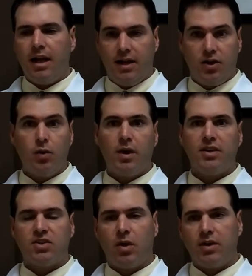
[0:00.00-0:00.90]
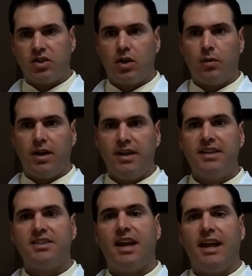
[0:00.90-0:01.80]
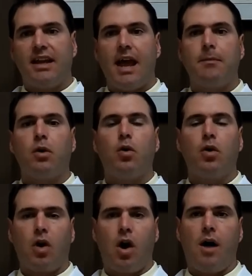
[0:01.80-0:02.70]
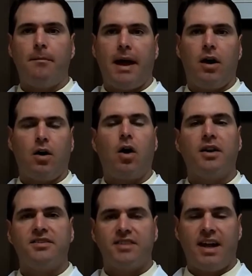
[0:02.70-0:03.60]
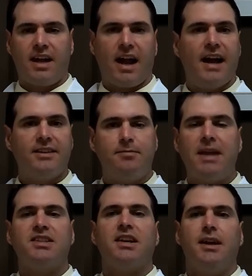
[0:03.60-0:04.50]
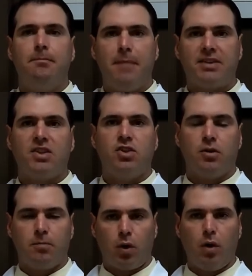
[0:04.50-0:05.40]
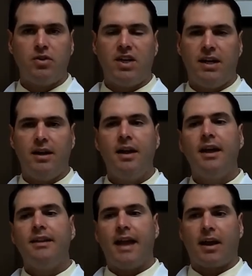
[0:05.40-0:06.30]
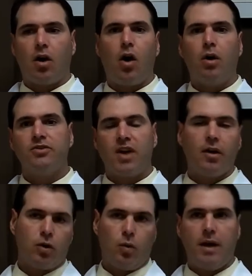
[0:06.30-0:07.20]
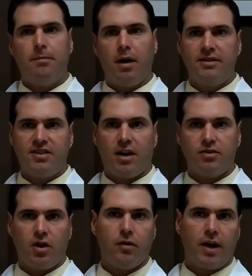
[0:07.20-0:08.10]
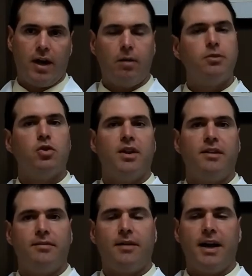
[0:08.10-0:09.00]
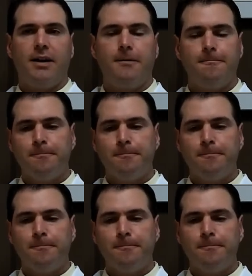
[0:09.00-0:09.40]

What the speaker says: In doing so, it's going to release a chemical compound called a cytokine. It's basically a messenger protein that calls other white blood cells over to help join the fight.